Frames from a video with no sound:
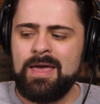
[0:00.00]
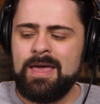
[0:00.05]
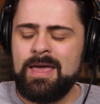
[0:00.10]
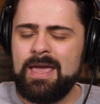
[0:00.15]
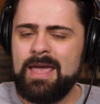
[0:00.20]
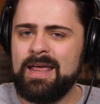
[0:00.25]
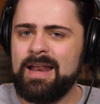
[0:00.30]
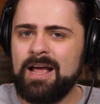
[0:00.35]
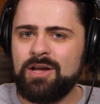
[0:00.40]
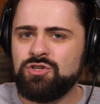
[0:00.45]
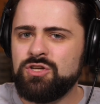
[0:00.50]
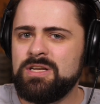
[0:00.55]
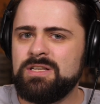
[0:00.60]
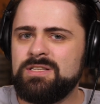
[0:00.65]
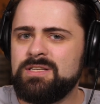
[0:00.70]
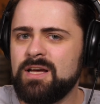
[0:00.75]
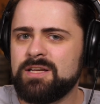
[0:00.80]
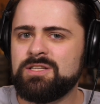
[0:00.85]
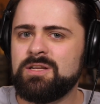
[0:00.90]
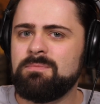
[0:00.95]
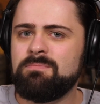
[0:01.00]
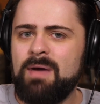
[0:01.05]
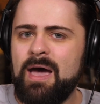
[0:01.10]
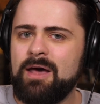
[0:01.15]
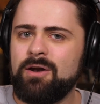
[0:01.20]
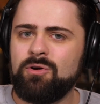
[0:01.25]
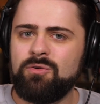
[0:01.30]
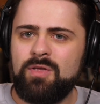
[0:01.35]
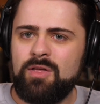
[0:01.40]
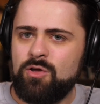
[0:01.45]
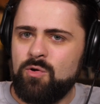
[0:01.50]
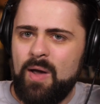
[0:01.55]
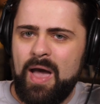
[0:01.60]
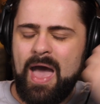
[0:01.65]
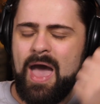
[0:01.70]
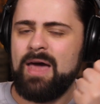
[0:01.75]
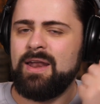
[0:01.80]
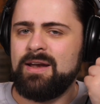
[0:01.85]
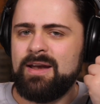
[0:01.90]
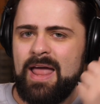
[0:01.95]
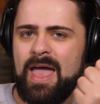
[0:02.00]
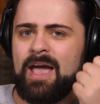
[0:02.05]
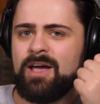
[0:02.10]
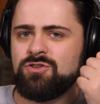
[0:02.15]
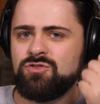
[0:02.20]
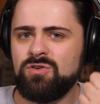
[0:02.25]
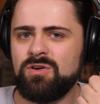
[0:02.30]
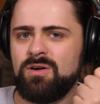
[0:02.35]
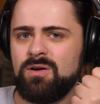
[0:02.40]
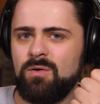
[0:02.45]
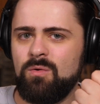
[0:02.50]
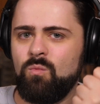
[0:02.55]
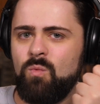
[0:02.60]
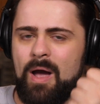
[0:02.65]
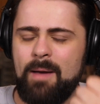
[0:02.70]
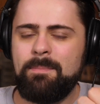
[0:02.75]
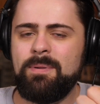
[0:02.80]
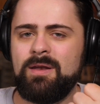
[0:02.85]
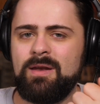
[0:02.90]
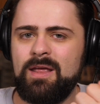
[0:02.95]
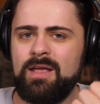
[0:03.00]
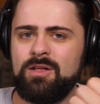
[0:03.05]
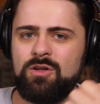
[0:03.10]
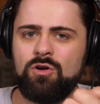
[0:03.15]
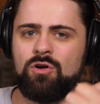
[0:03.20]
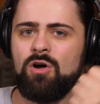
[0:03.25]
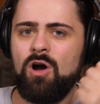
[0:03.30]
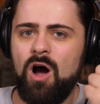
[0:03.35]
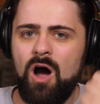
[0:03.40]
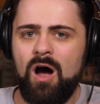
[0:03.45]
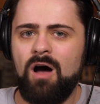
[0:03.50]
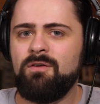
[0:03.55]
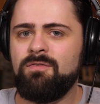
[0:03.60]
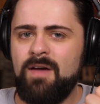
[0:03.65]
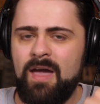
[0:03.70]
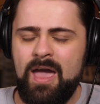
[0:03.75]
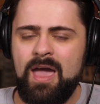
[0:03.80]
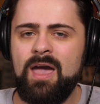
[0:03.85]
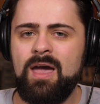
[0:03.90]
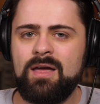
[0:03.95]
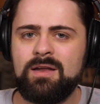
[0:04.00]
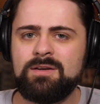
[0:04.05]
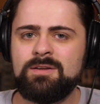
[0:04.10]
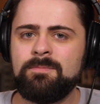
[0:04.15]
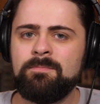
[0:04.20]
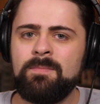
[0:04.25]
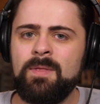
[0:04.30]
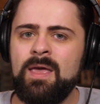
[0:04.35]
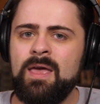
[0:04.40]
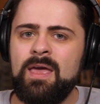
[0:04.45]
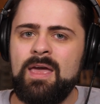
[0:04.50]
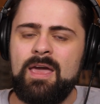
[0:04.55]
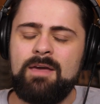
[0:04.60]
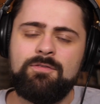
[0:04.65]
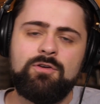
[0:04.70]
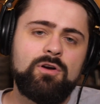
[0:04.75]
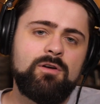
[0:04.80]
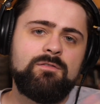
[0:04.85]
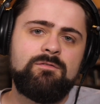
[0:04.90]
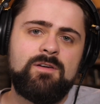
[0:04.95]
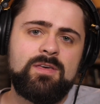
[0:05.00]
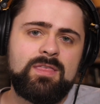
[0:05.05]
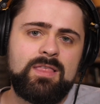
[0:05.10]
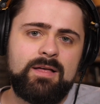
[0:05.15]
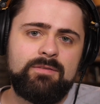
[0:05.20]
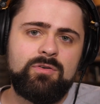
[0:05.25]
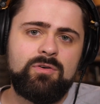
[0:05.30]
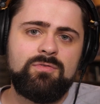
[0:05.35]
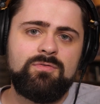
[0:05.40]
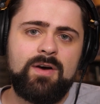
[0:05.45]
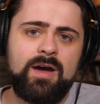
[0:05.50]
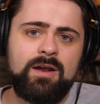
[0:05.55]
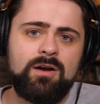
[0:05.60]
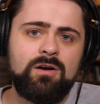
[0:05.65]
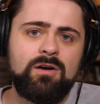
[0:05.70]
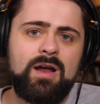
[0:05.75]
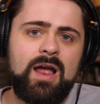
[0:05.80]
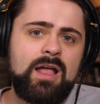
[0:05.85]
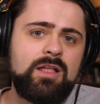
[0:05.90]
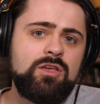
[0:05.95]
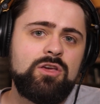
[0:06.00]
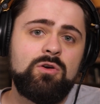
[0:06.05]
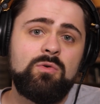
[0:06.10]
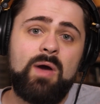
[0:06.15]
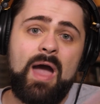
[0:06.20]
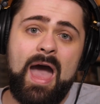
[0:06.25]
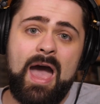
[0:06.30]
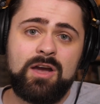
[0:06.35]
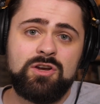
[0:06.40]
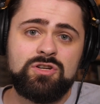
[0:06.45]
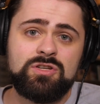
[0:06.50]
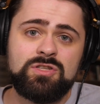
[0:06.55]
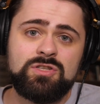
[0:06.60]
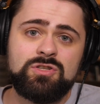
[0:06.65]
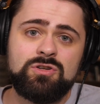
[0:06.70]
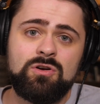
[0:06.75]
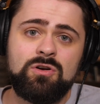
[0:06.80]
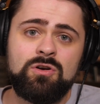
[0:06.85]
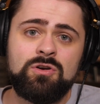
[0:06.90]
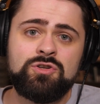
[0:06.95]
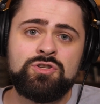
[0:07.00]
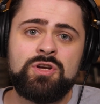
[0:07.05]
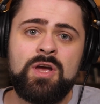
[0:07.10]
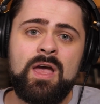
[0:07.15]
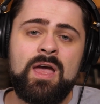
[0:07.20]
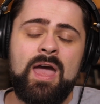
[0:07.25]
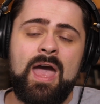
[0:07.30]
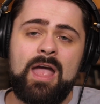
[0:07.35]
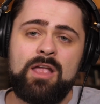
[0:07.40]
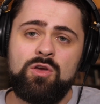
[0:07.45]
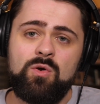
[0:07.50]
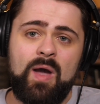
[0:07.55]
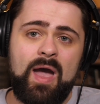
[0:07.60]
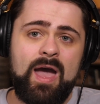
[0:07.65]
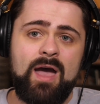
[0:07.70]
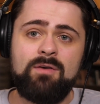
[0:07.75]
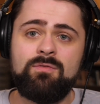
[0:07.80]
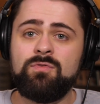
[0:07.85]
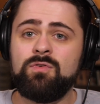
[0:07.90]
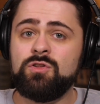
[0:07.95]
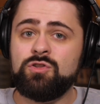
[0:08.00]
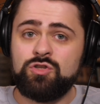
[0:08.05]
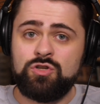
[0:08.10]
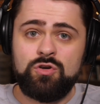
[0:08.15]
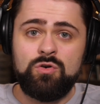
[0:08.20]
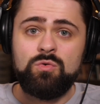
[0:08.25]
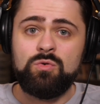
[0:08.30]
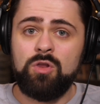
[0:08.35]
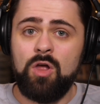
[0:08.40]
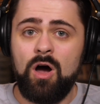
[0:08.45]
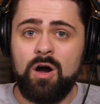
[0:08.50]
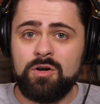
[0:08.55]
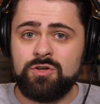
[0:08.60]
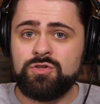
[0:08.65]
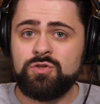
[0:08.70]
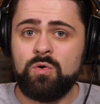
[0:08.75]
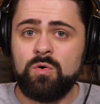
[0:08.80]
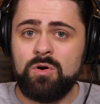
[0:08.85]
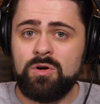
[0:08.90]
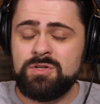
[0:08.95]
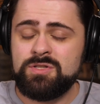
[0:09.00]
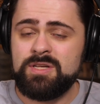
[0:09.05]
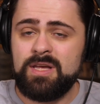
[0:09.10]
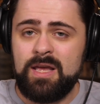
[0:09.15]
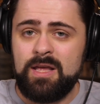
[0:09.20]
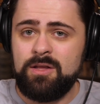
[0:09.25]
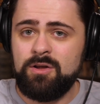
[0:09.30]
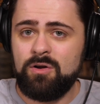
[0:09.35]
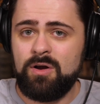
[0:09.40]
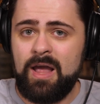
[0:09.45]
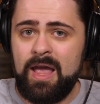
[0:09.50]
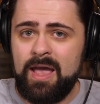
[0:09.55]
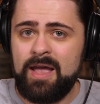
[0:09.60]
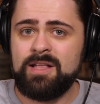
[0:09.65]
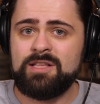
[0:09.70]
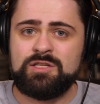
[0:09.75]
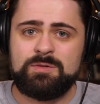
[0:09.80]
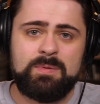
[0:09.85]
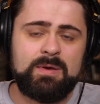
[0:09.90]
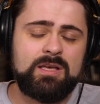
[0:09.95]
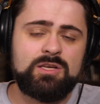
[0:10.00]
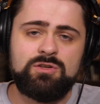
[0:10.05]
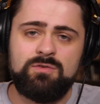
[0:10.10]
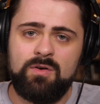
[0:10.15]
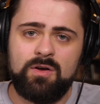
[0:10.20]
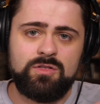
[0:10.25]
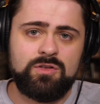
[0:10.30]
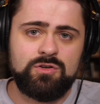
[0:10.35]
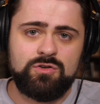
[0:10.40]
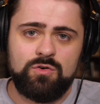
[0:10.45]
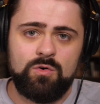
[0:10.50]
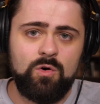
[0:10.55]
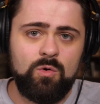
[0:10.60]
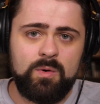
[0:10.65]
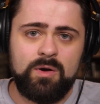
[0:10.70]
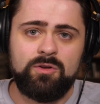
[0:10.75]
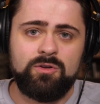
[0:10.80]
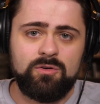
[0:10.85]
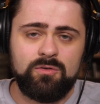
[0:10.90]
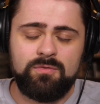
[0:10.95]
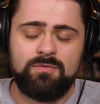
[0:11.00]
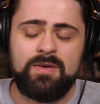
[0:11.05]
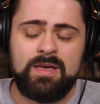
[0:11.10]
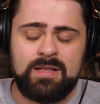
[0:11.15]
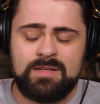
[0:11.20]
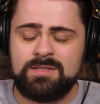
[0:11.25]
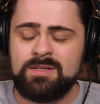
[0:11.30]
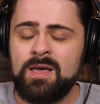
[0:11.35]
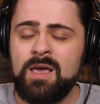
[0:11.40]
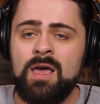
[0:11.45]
it actually doesn't matter that you had an extra weapon in your offhand. If you're a 5th level fighter and you Action Surge and you have 2 longswords in your hands because you've got the dual wielder feat,